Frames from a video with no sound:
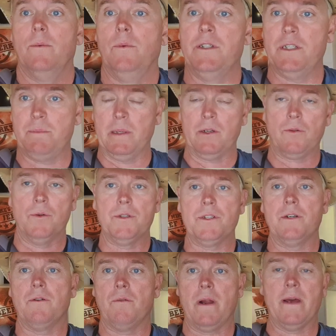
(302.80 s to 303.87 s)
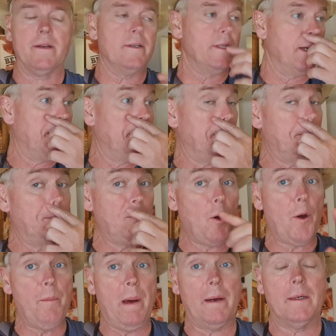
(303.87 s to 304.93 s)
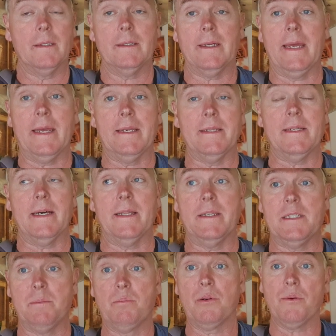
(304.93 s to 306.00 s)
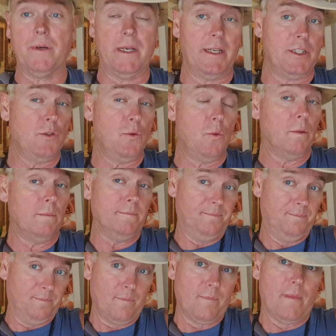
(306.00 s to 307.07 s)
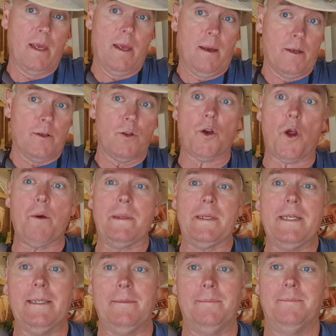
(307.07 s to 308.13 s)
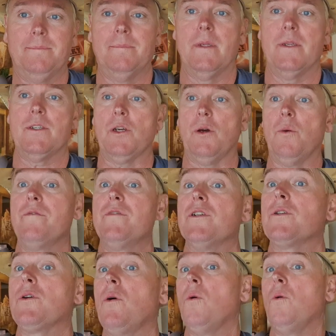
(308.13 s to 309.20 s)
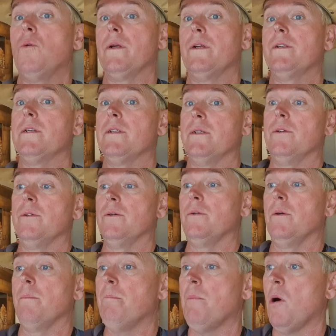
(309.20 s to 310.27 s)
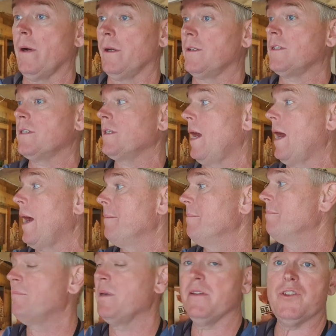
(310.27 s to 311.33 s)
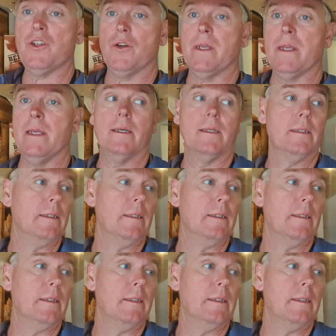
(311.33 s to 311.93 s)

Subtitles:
We've just been cruising around Robe, and there's a brewery next door. Not open yet, so we've just called into Mike's Beef Jerky.